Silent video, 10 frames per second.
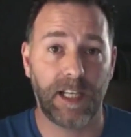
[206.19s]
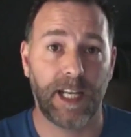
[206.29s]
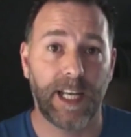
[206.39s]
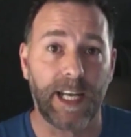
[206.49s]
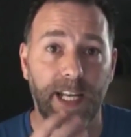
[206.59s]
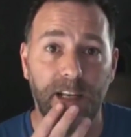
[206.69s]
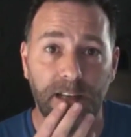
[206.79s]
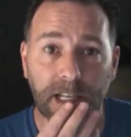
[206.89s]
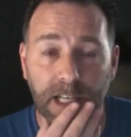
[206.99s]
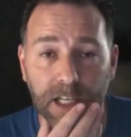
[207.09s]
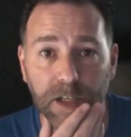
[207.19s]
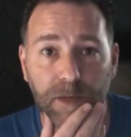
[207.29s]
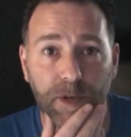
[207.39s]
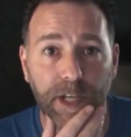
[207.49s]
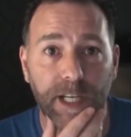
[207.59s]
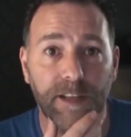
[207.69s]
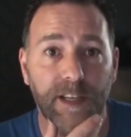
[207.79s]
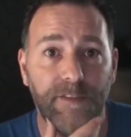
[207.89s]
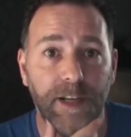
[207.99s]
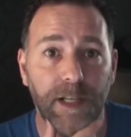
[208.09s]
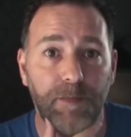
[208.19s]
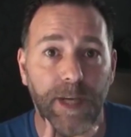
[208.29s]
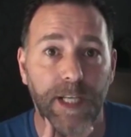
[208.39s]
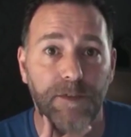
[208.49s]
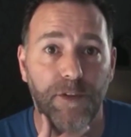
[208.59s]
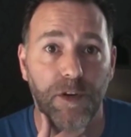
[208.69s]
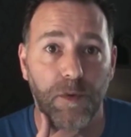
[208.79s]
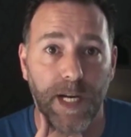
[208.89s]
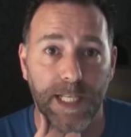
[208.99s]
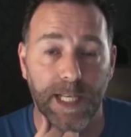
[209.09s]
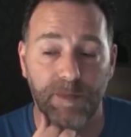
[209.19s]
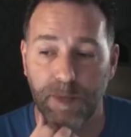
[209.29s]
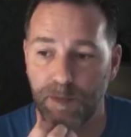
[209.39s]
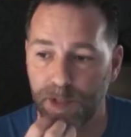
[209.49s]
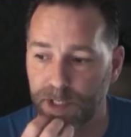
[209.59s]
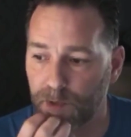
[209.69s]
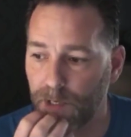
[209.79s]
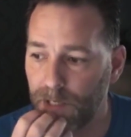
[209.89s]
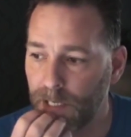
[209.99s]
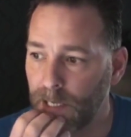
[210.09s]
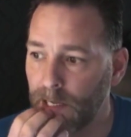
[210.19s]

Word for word: kind of area because I'm looking at the affiliate page for YDF members as well.